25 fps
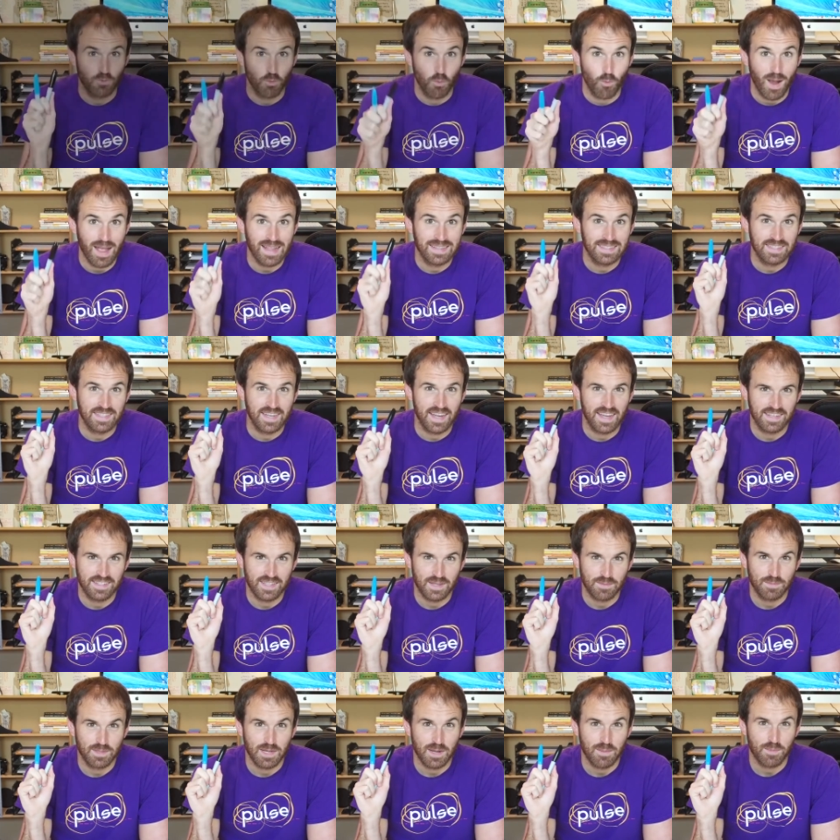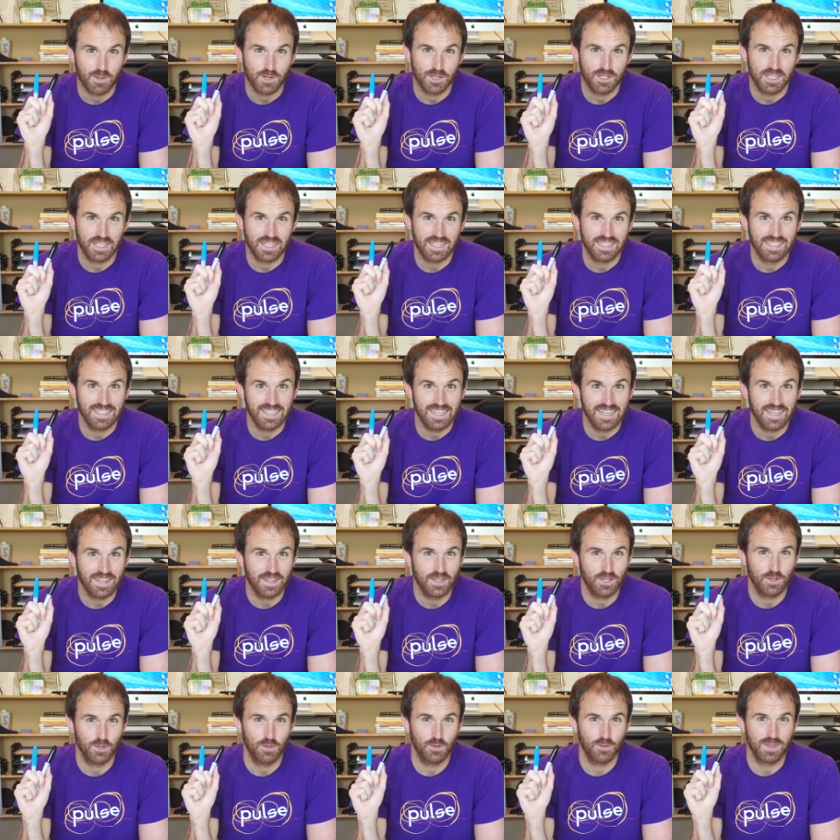is Wednesday, September
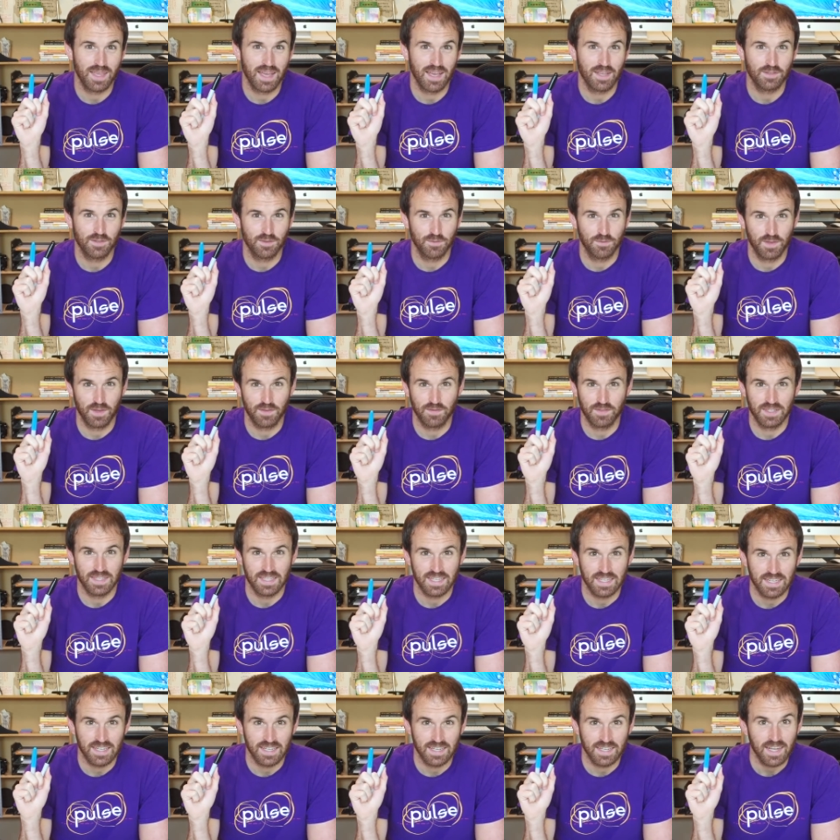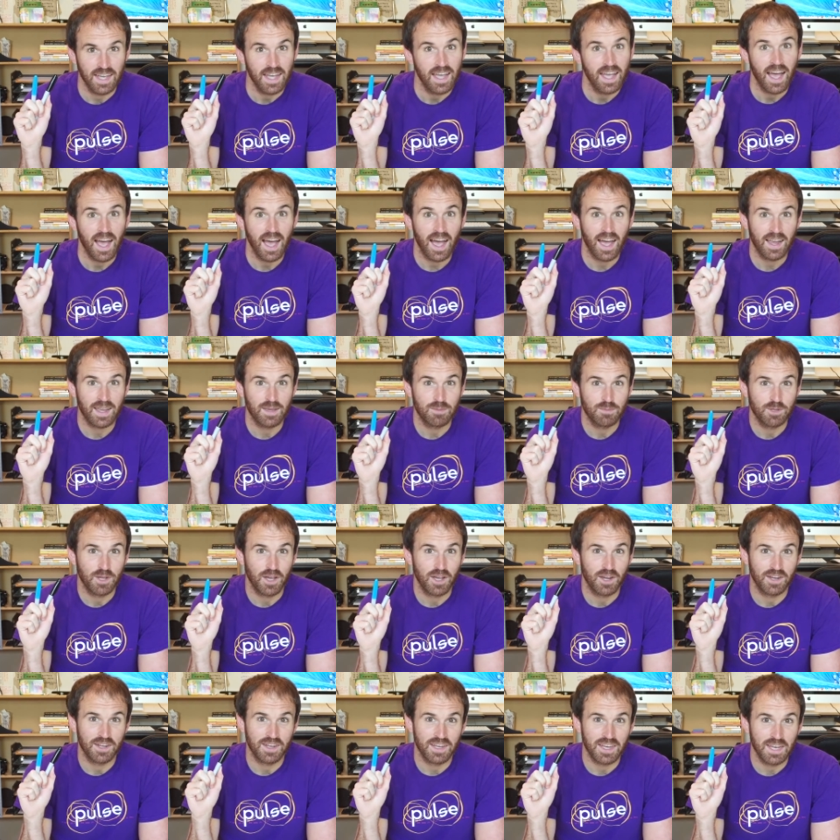16th, 2015. I am
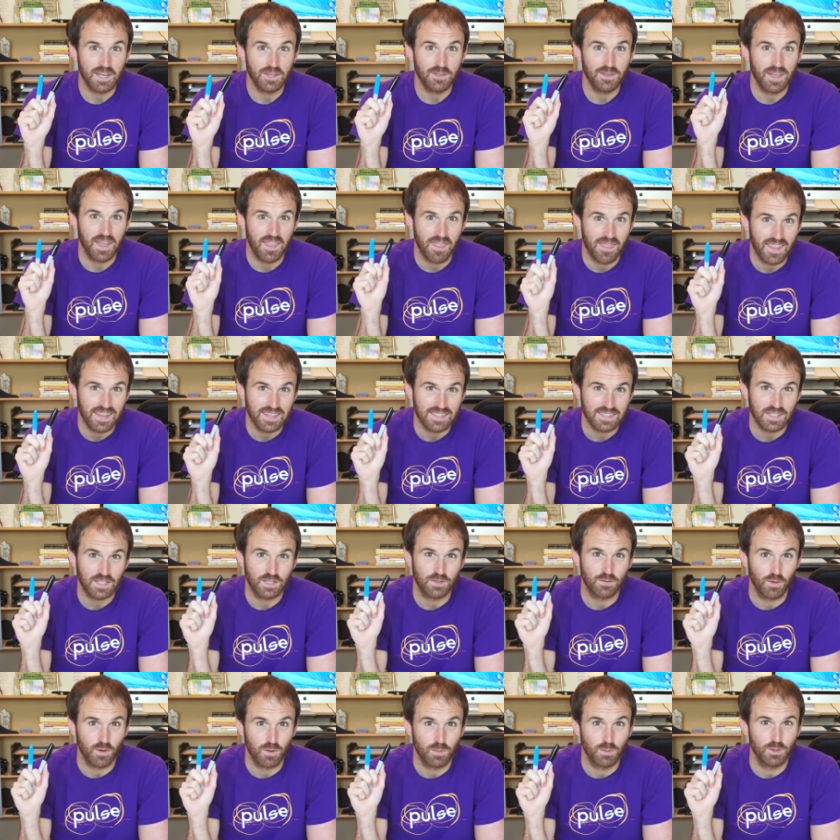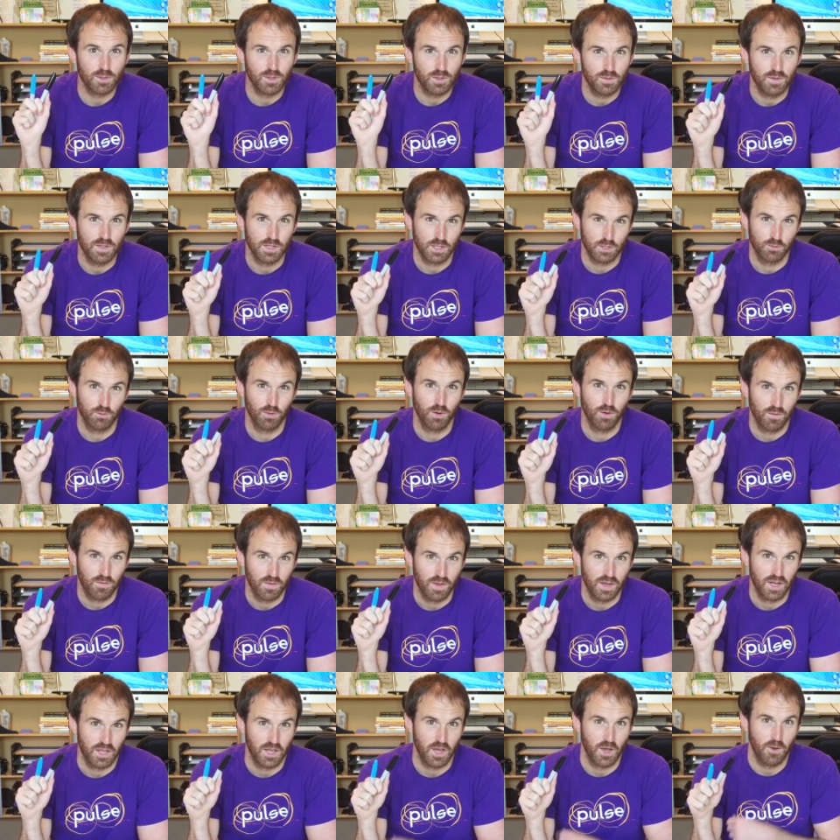Doug Neal, and this is Verbal to Visual
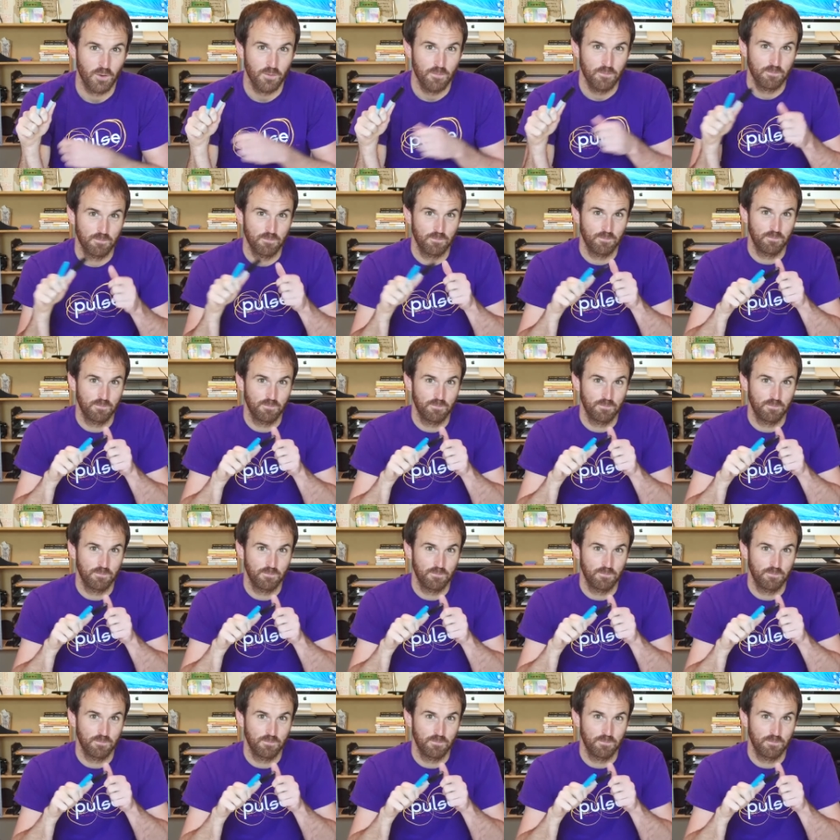Video.